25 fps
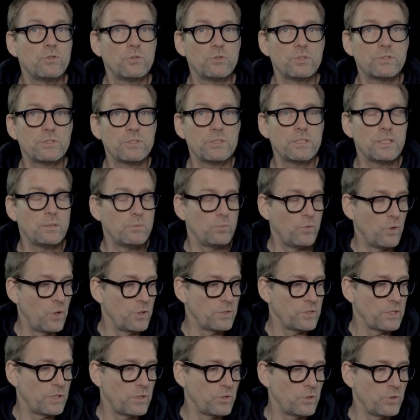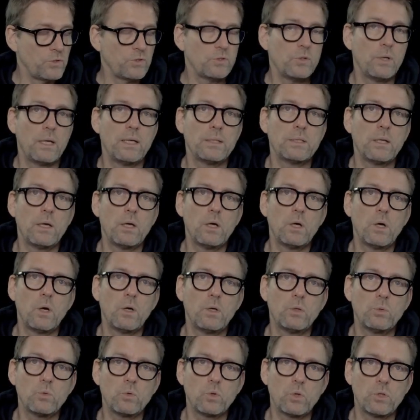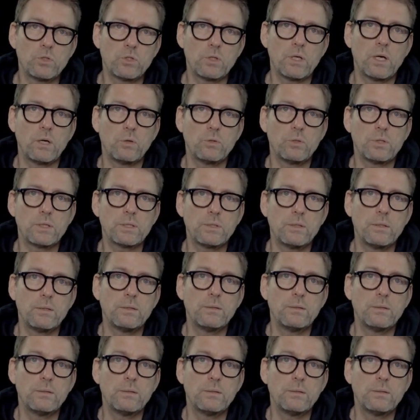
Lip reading: the steam wand, it also has a hot water outlet.